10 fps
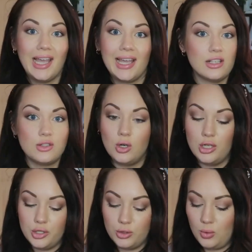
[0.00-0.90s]
It's not
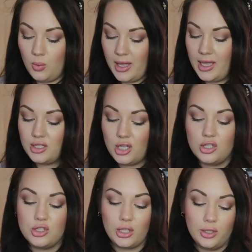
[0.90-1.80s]
at all. It's
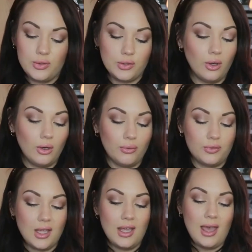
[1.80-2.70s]
so soft,